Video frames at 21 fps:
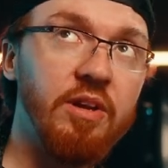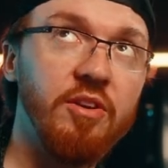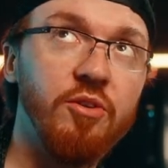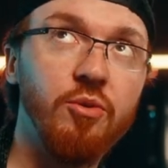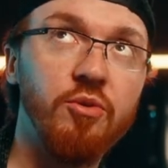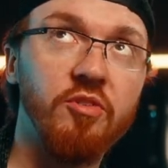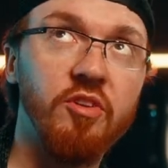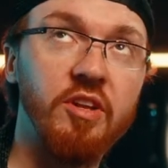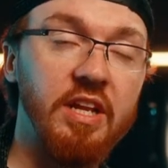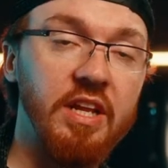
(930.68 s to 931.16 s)

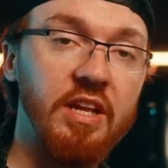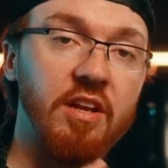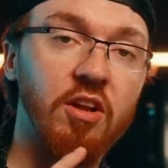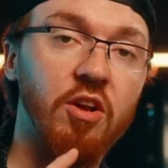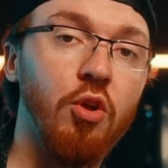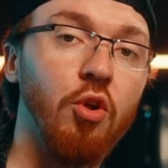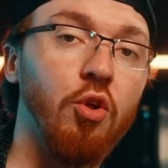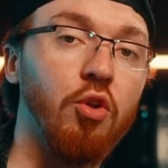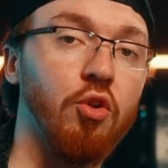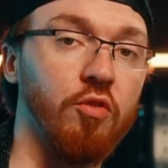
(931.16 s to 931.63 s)
use it in a
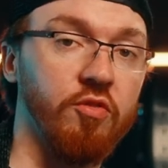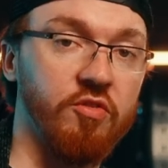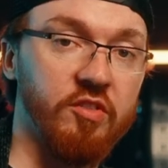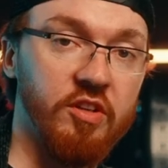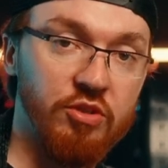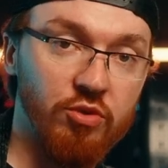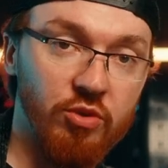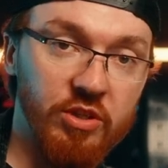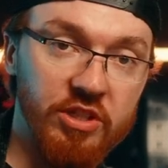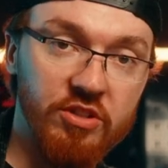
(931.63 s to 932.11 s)
lot of
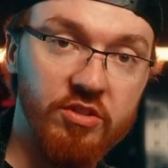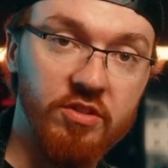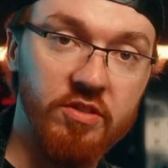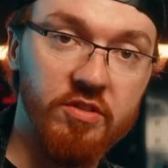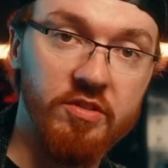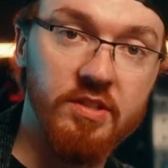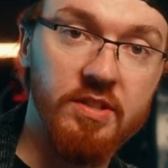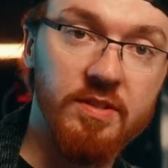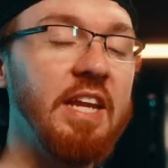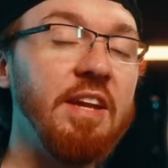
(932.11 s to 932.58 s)

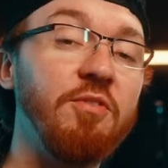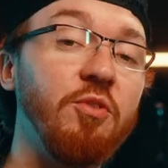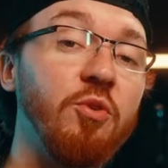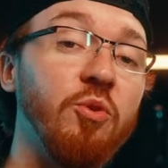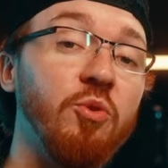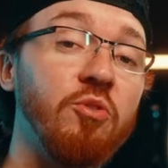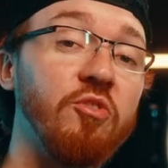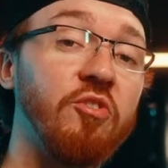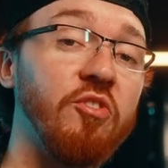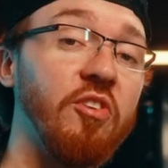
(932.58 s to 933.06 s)
situations. If you
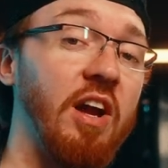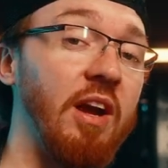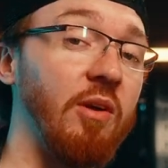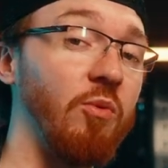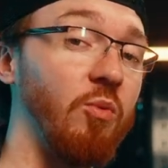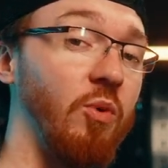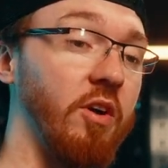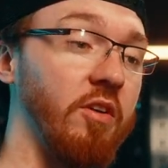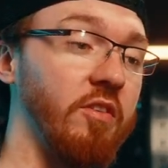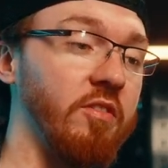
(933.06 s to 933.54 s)
could try
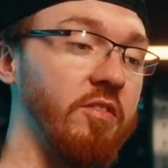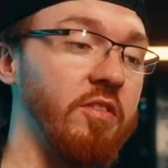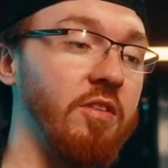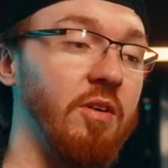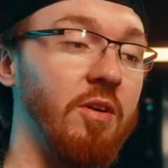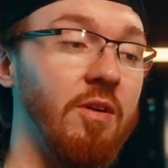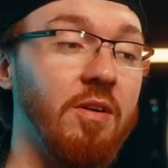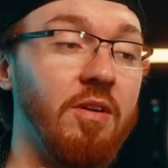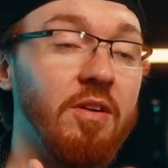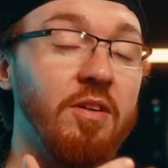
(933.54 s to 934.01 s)
once,
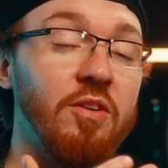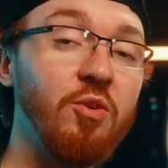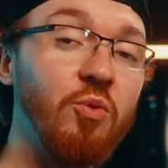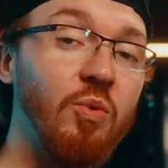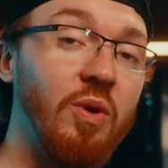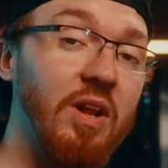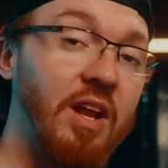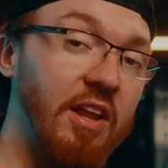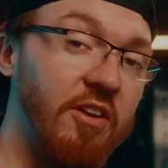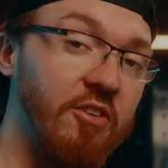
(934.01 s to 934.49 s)
you
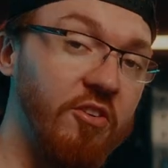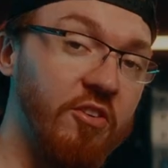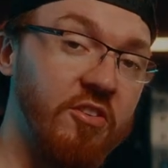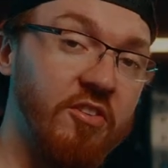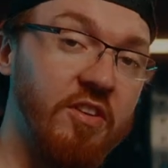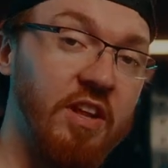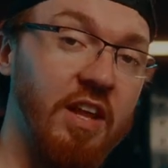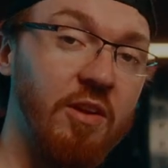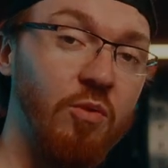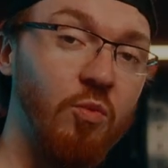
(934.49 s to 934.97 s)
will
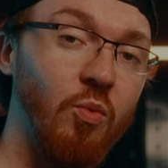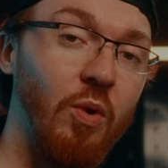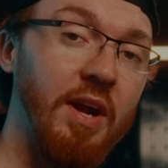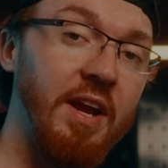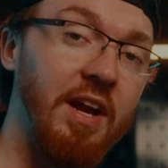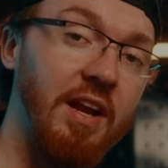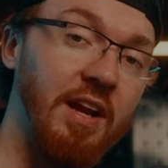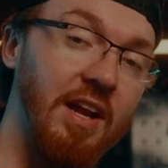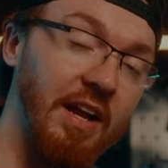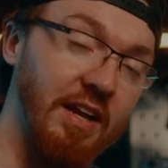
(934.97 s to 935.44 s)
understand why
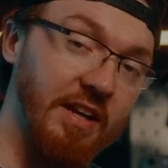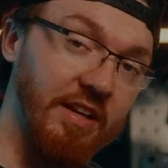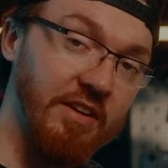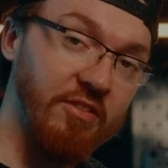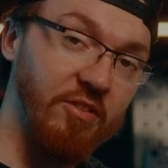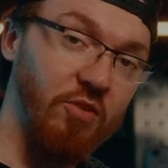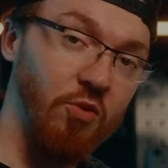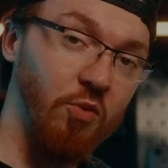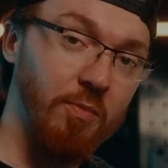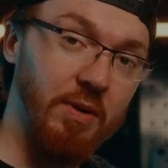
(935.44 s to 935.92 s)
I like it
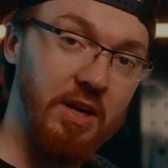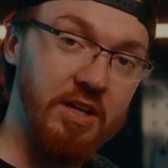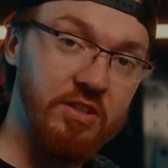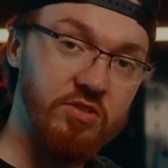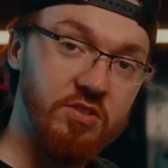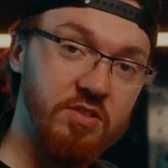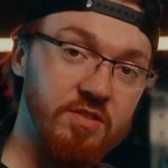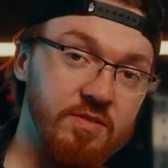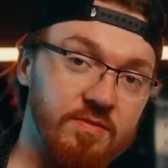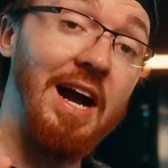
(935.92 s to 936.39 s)
so
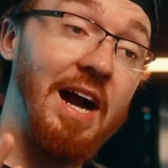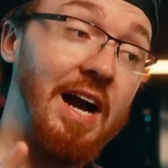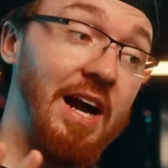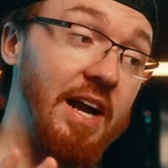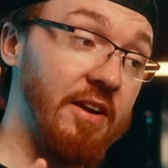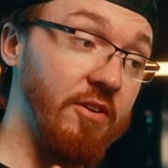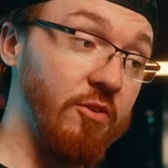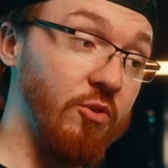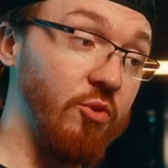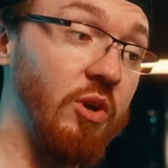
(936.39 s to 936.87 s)
much.
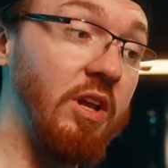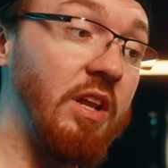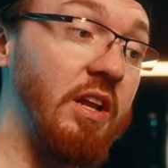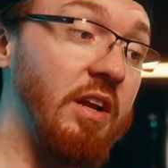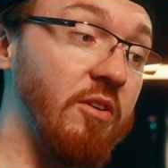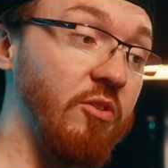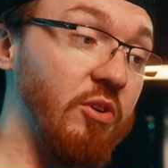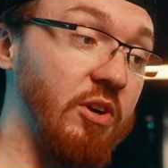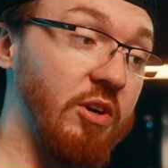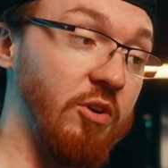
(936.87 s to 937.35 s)
I really
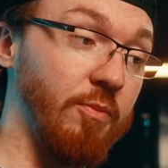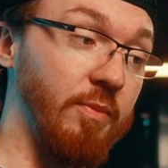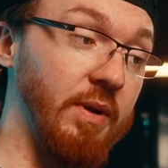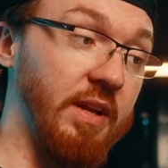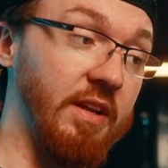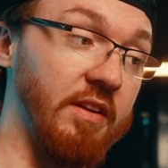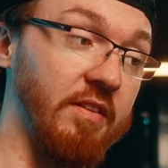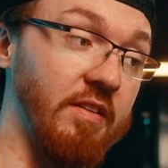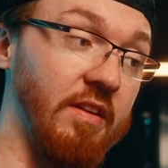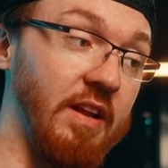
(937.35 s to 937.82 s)

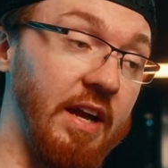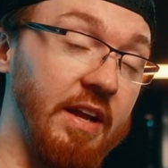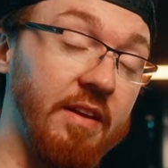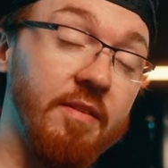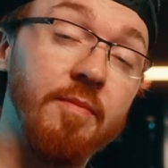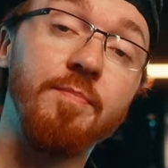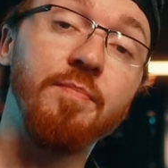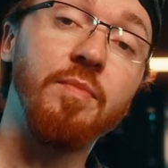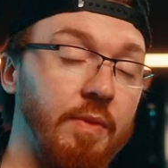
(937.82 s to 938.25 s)
recommend this light.